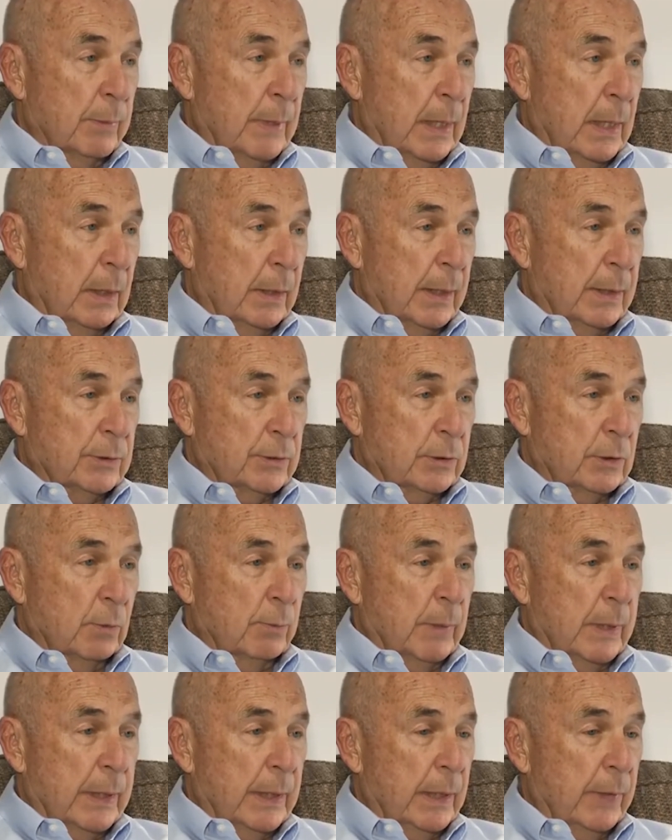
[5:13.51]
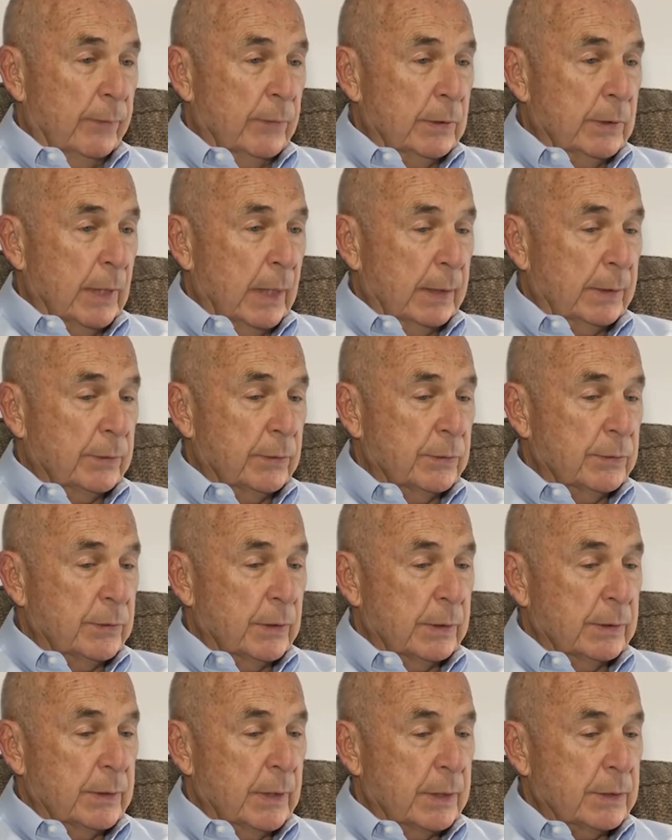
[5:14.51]
about, as so many other doctors
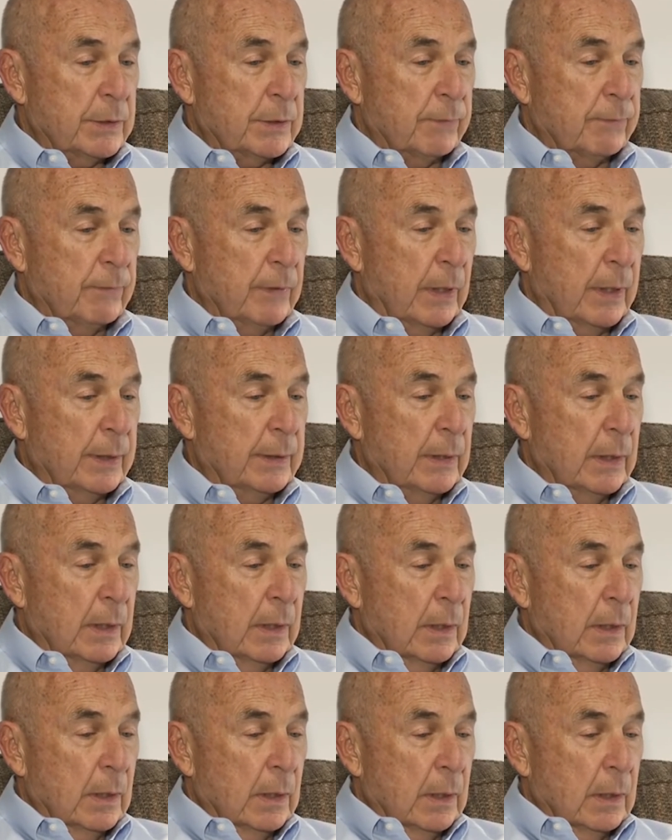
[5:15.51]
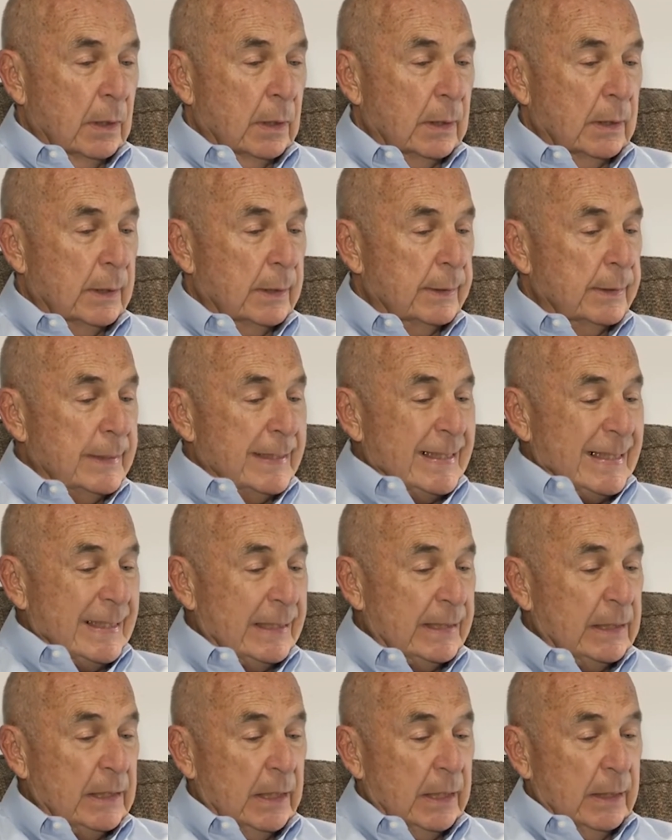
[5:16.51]
that testified
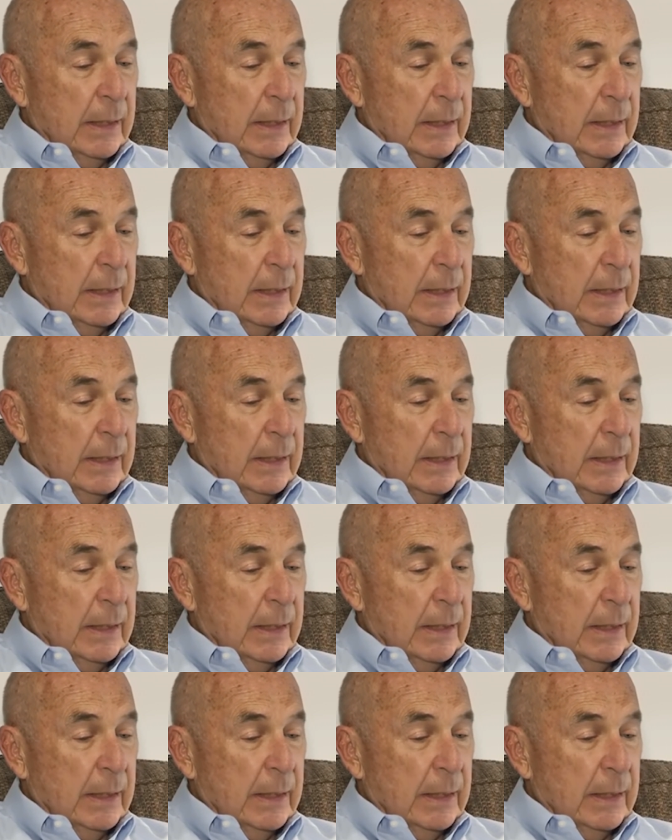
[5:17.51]
did.